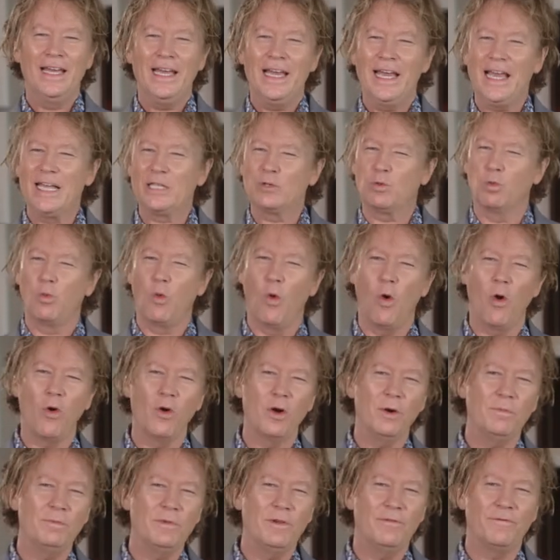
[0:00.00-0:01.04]
It's
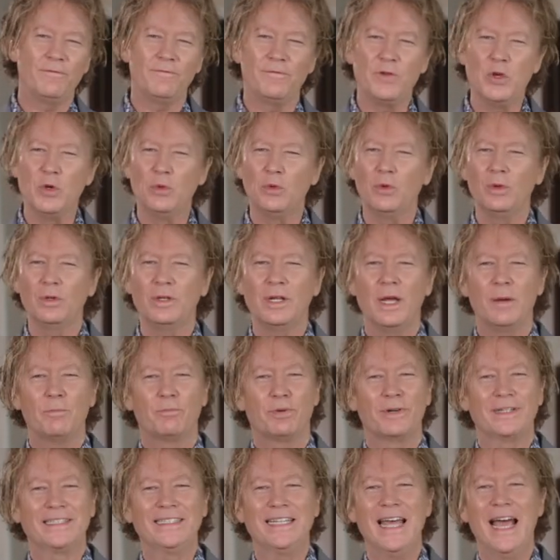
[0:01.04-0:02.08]
warmed, fueled,
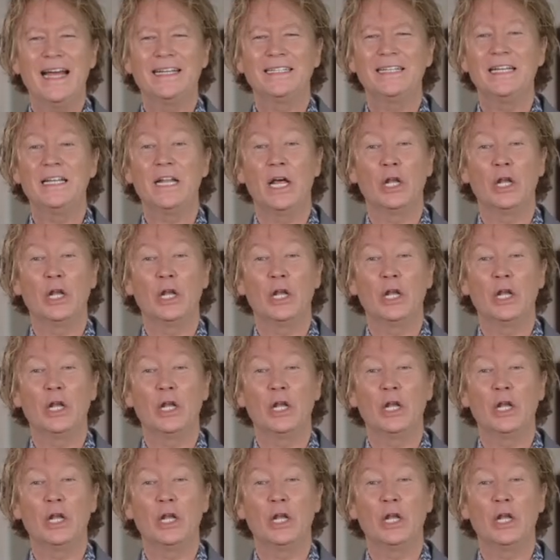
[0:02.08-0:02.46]
protected,